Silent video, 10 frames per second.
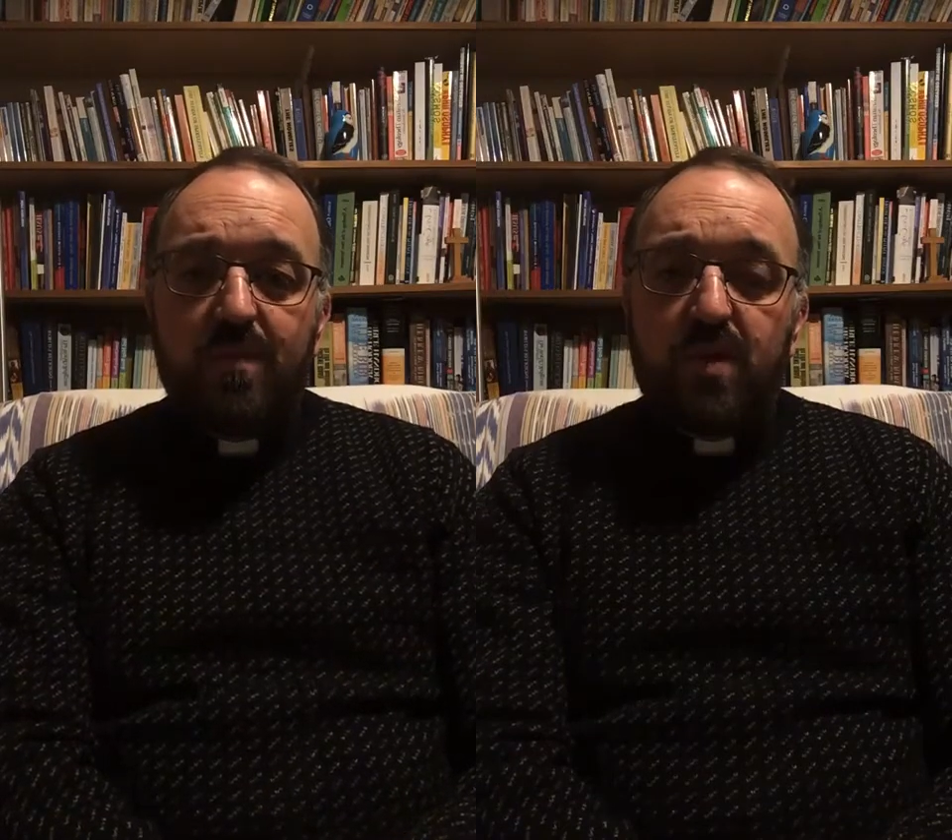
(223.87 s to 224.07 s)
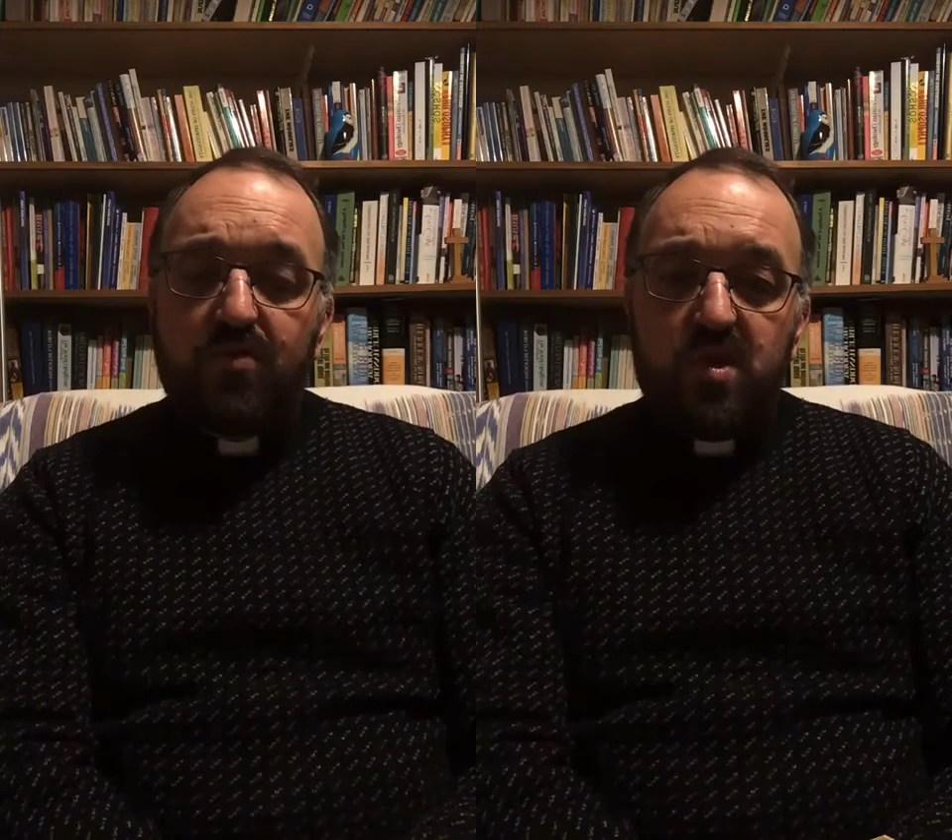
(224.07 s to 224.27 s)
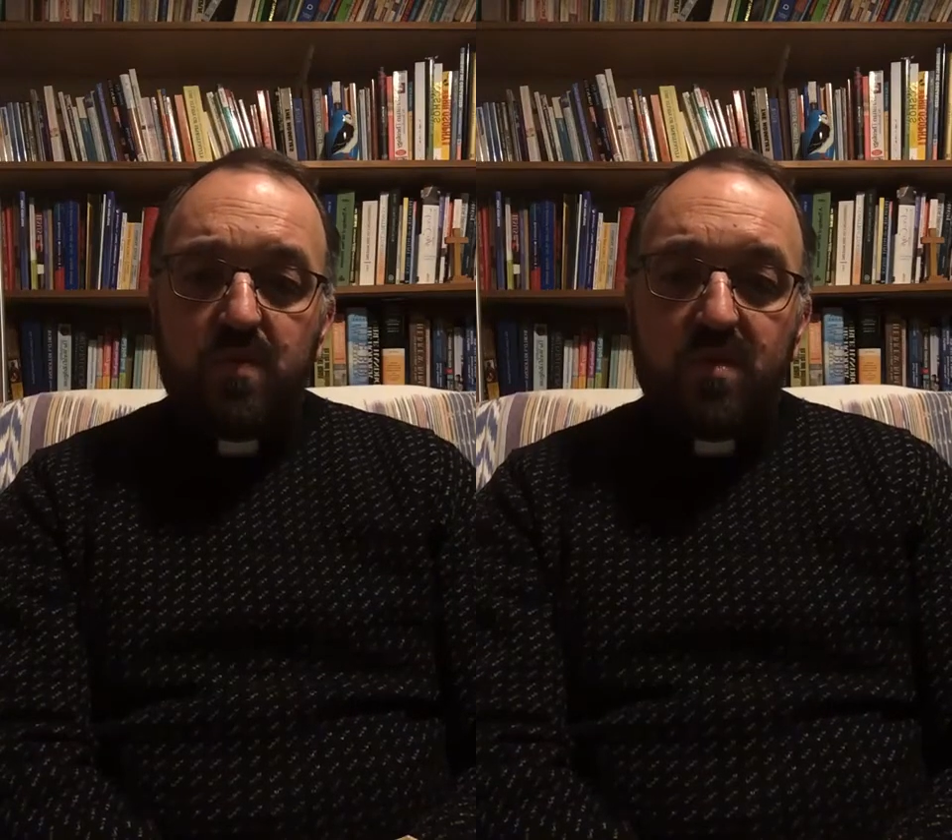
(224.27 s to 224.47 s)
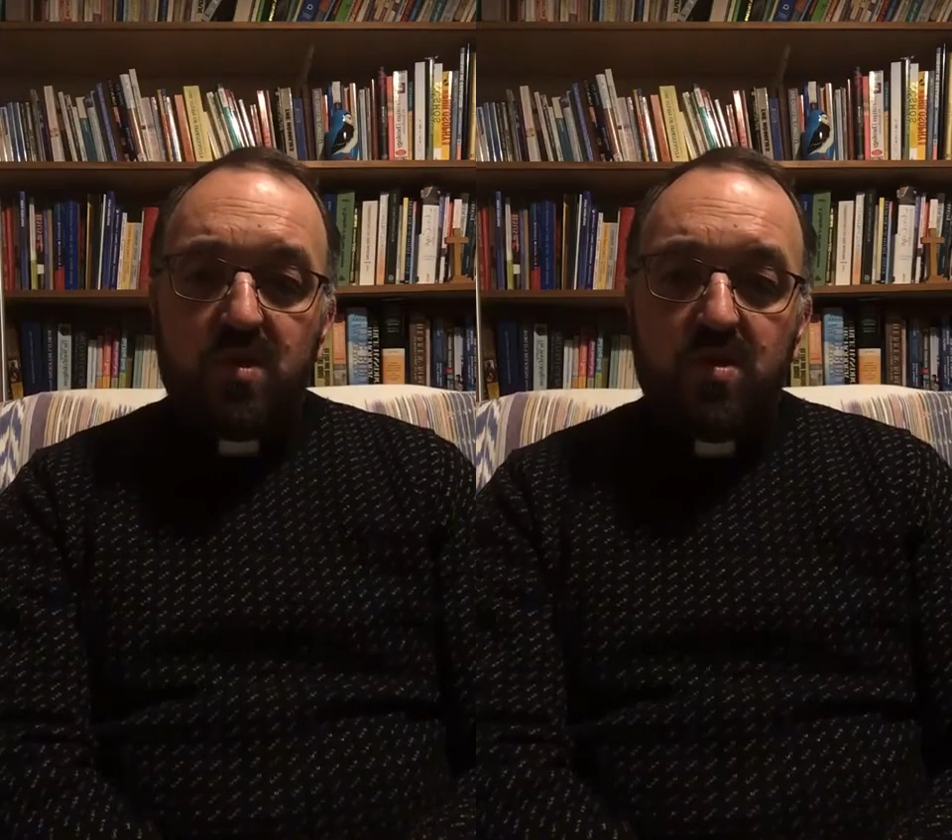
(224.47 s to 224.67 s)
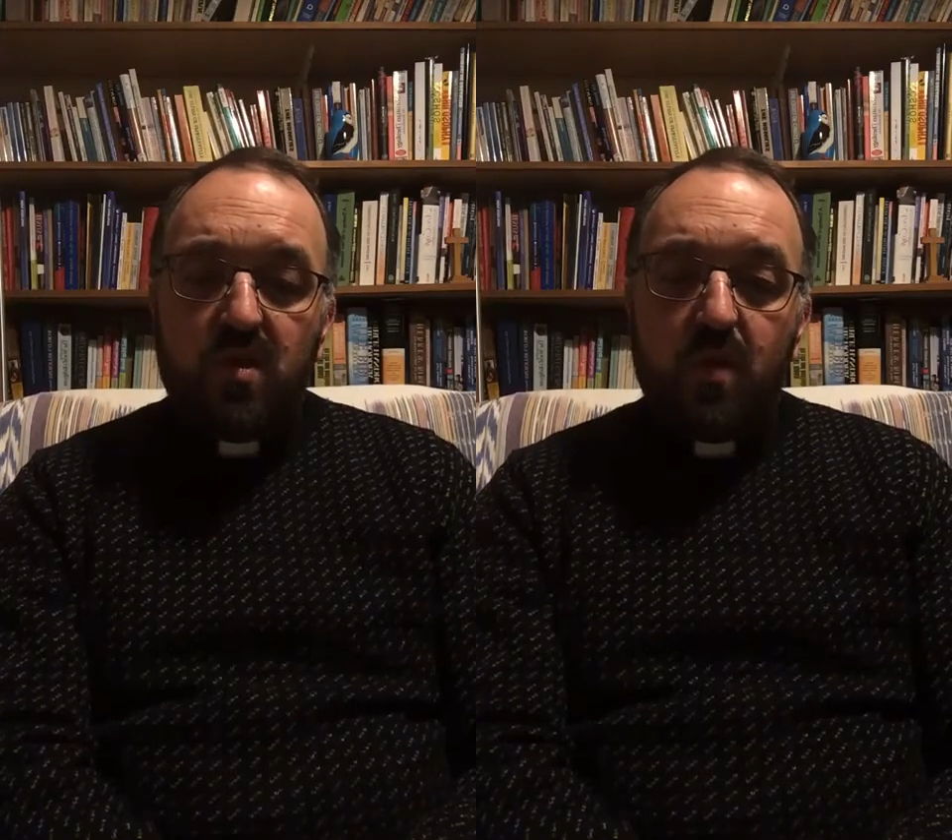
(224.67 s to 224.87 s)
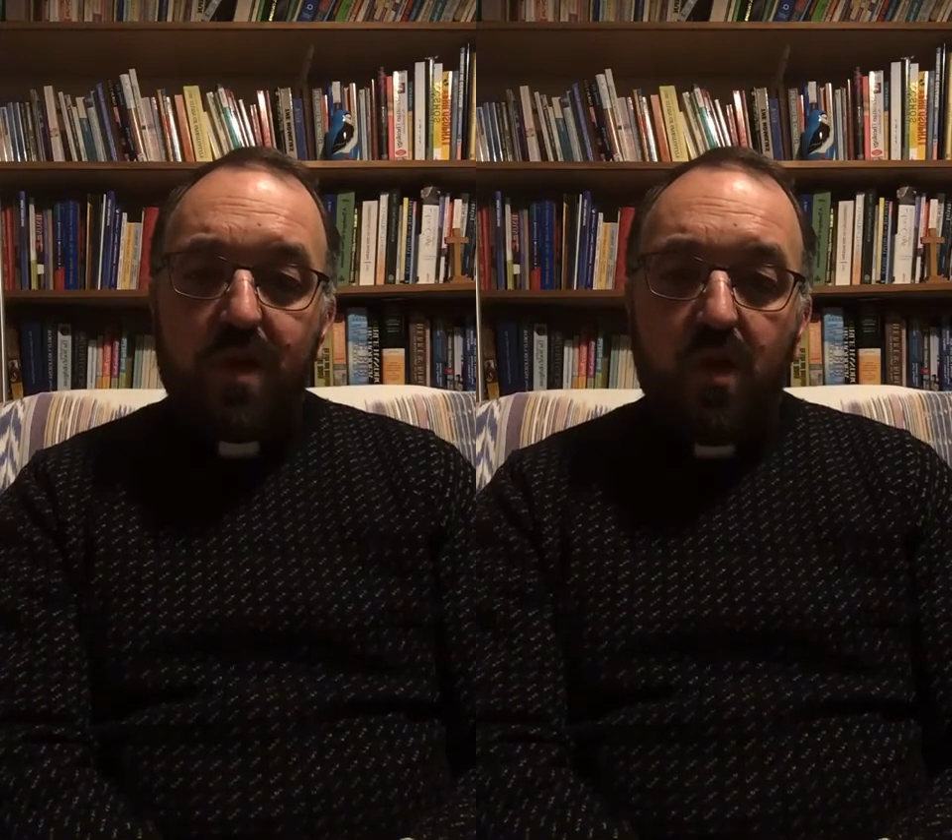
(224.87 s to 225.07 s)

But Christmas took a bit